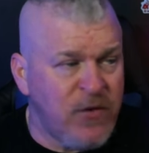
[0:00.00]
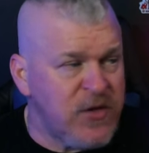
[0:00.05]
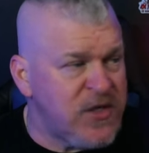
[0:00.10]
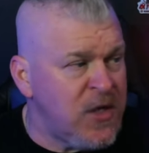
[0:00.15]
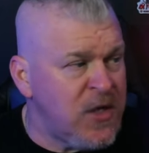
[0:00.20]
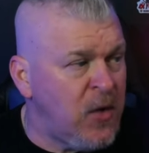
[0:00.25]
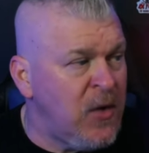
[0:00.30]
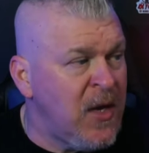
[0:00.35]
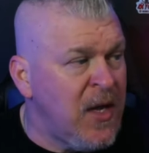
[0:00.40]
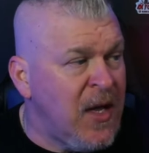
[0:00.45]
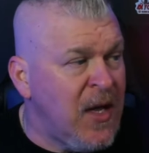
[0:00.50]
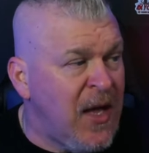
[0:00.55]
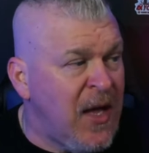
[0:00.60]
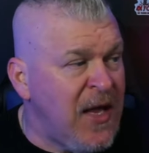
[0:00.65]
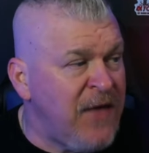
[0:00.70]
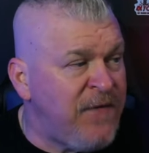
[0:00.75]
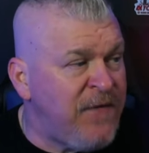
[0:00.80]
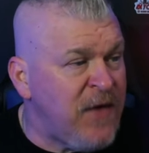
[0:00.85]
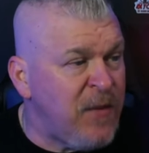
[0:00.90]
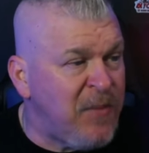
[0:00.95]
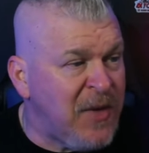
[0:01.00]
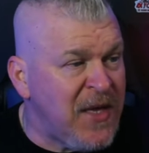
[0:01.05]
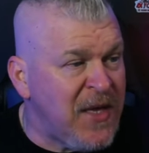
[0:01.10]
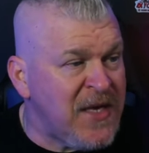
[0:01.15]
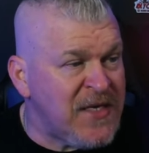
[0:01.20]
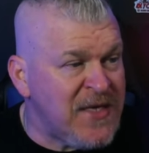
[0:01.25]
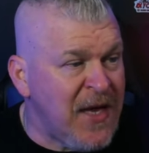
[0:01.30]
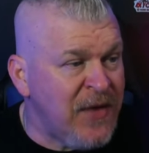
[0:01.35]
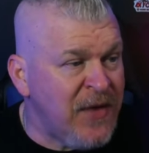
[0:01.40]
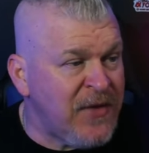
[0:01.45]
So if it
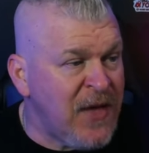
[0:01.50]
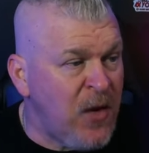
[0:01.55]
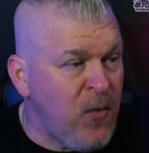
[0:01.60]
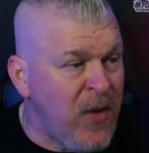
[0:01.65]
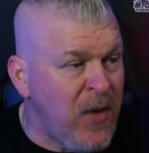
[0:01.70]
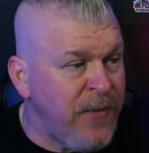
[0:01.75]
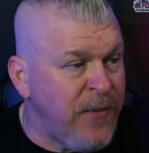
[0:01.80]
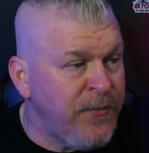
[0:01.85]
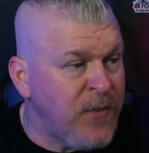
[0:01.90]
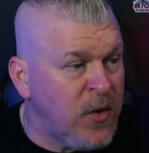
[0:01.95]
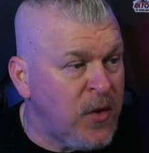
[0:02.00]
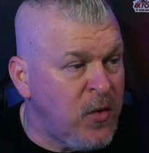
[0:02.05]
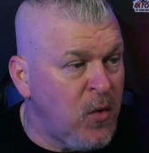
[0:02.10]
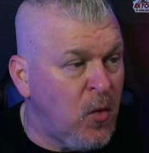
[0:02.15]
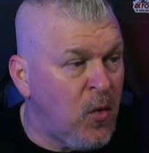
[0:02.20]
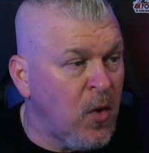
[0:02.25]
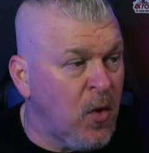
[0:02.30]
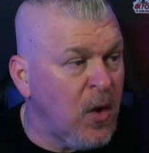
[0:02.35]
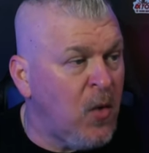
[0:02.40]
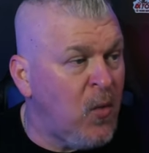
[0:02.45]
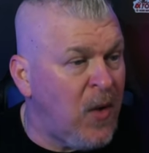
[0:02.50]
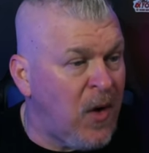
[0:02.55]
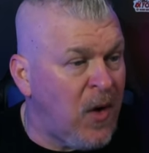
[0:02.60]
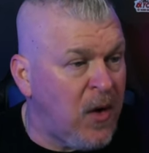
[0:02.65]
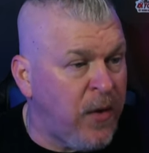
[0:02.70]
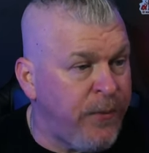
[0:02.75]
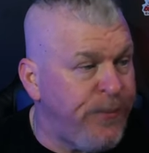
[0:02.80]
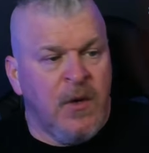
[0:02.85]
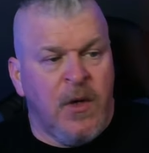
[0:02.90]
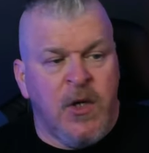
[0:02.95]
plays out that way, you're
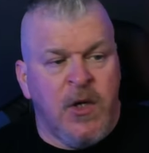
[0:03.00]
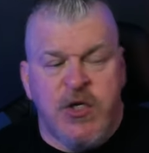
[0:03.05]
welcome.